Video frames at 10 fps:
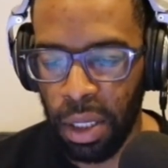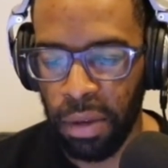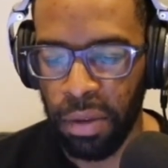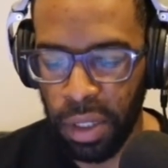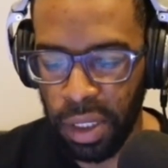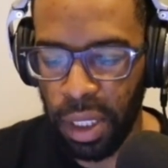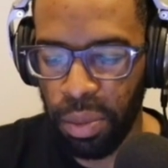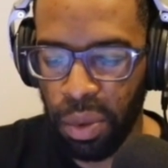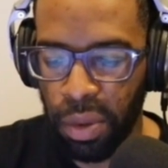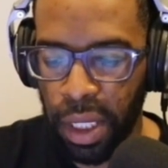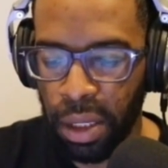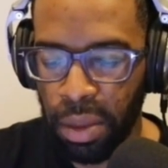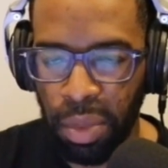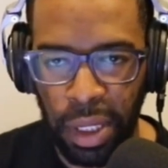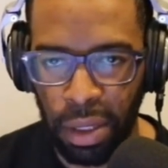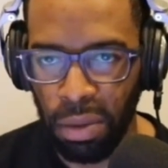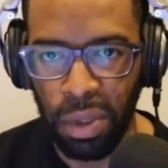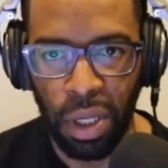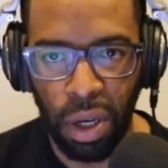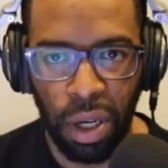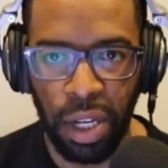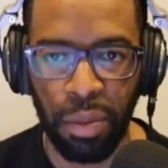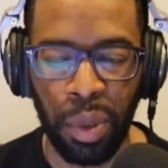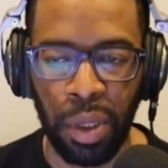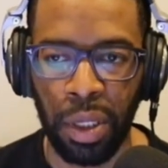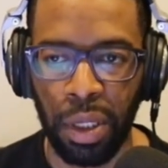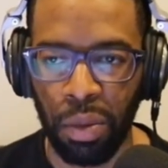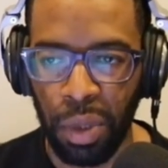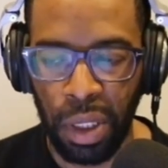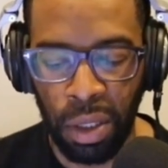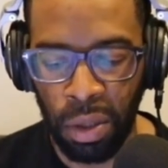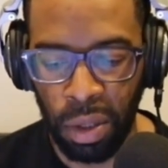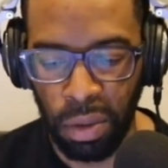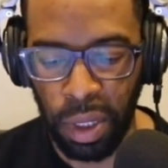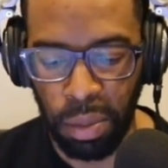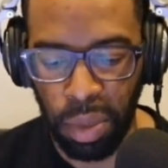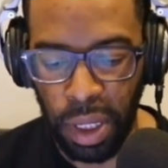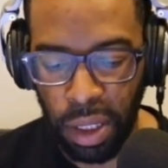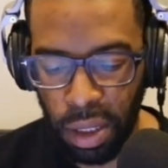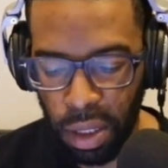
For example, riding a bike. We all have been there. We didn't know how to ride a bike.